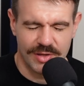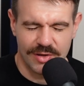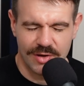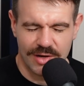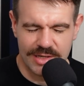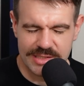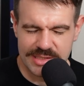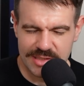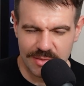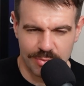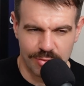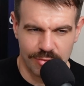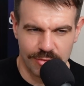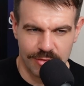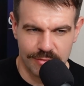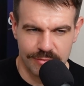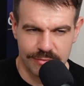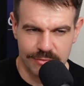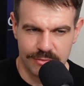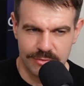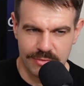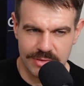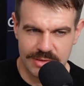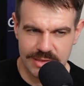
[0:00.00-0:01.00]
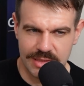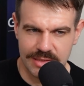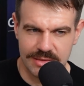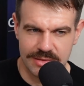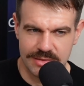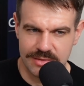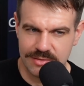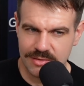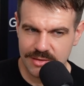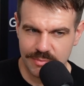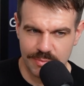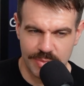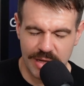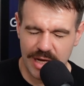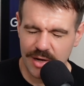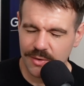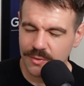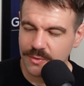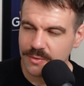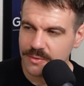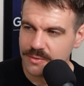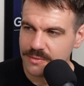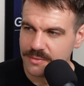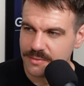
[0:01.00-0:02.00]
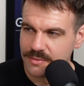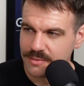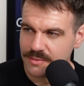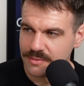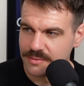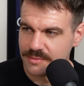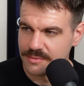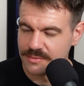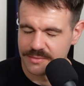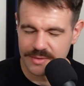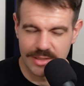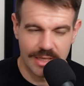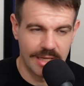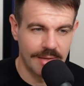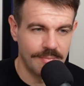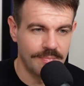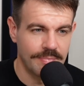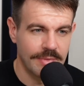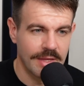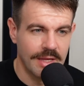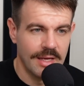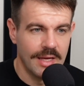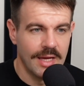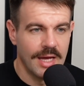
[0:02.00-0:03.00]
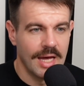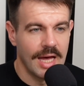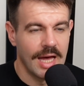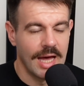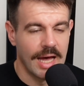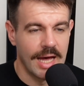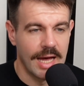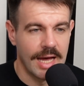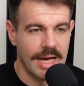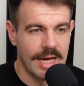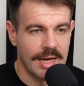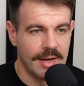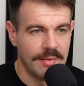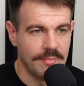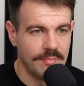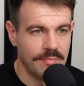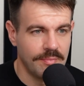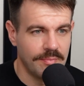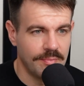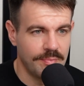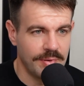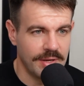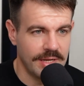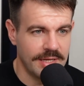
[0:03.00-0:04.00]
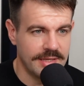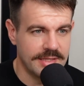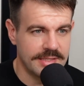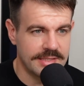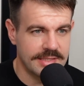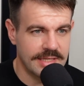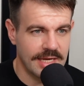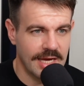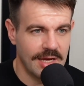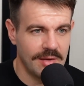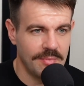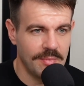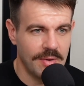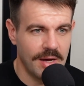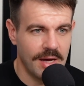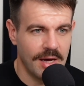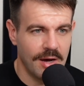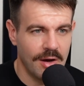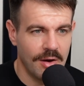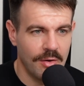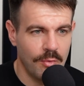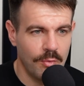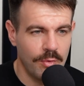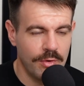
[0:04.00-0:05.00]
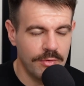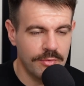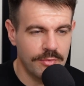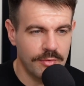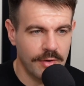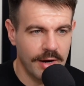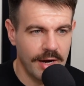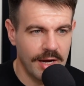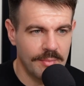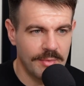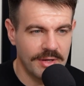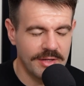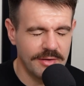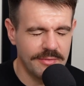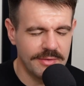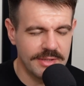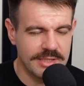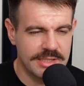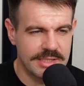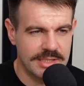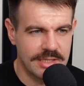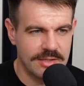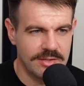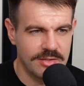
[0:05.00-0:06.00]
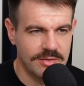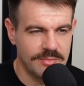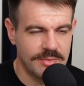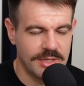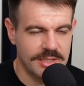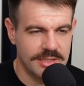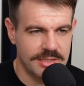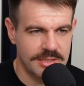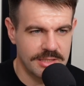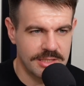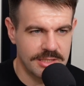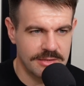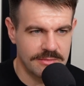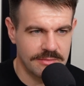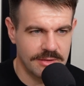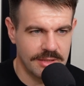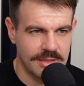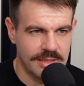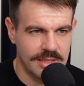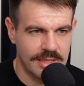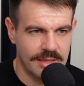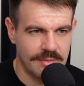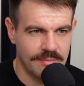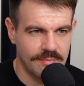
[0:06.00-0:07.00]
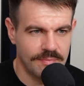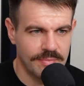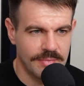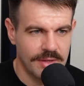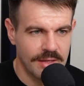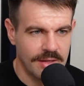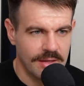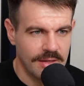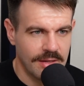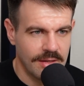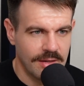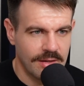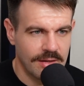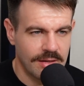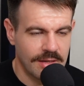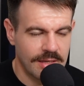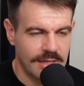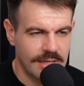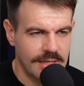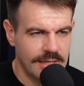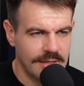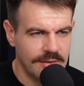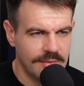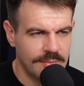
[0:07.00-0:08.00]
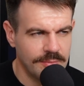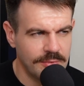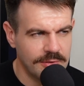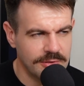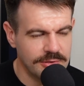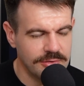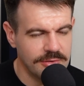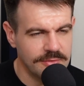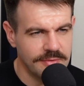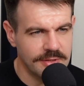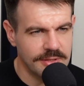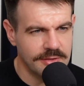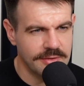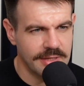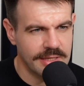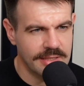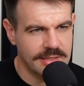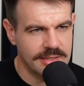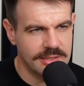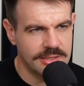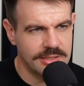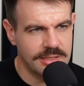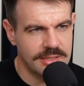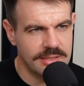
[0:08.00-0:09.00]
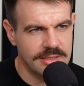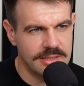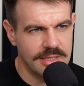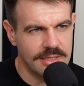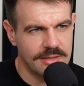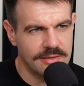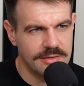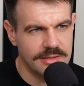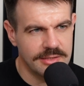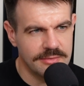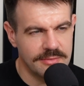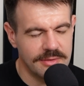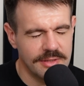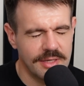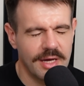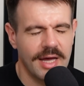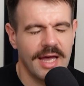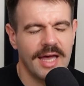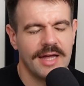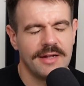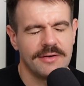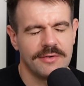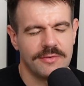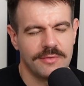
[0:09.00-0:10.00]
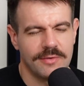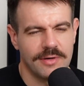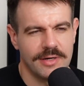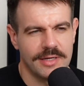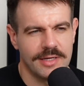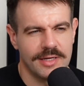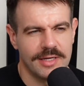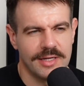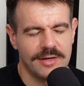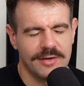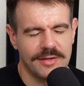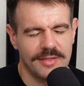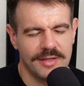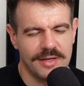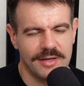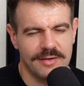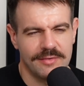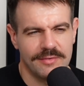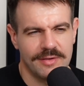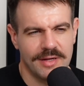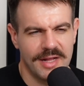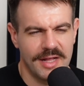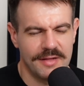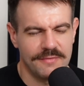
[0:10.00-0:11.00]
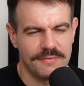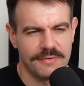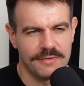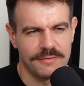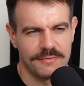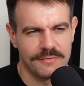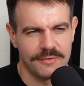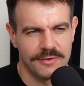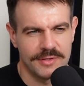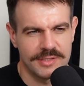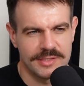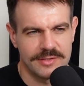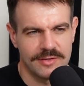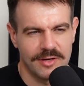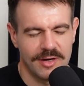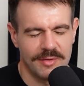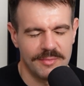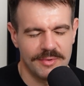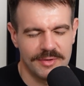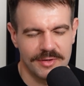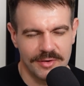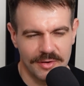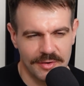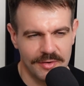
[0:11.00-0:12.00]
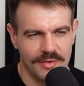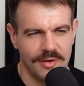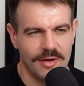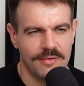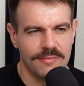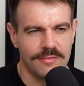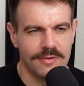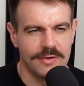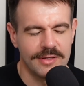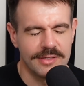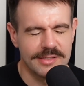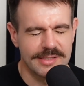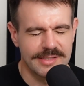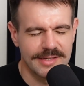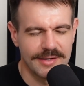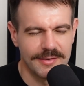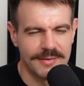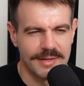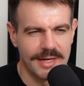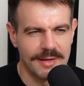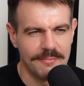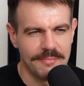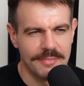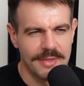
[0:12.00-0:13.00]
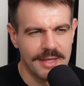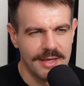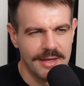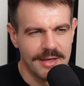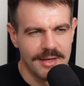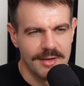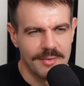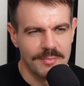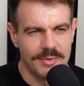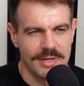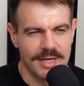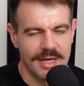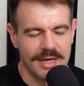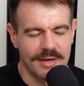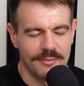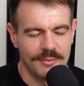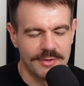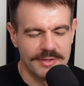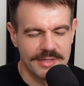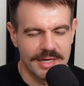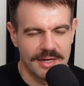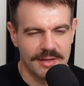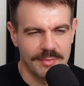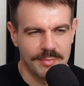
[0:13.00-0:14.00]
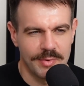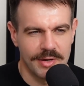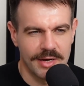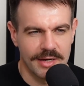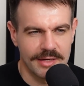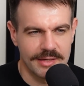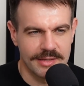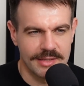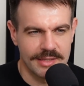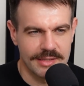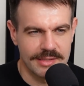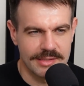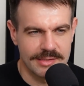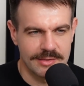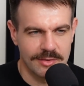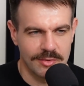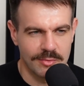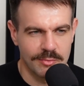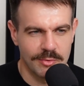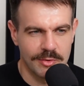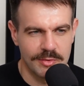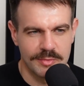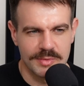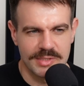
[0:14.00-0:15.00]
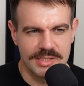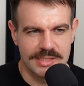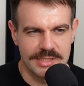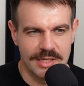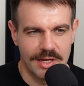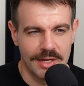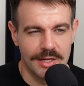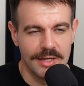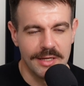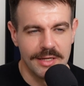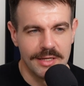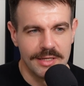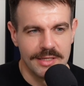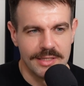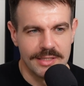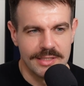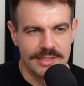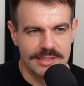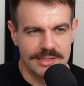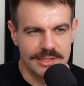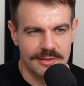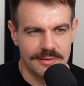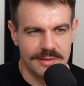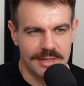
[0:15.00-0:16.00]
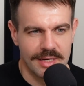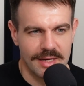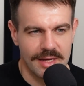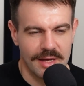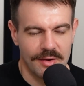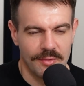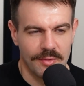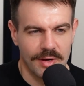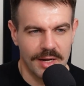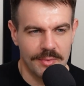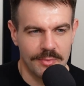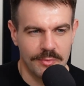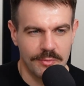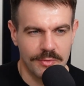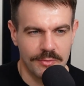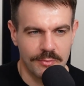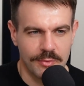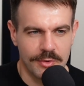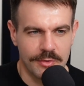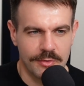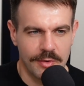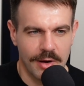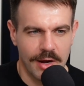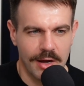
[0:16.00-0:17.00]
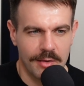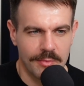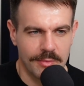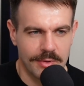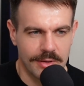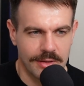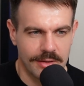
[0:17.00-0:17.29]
the guys on the peripherals, they just kind of battle. Yeah, yeah. Um, but in this game, uh, Will Graham, I didn't really see too much of this one. Um, I, am not sure if I'd cracked the shits yet on this one. No, I hadn't quite yet. I think I had for the first time and gotten over it. So, um, but yeah, went down to the park and kicked the soccer ball in the sun. So uh, yeah, what happened with Will Graham?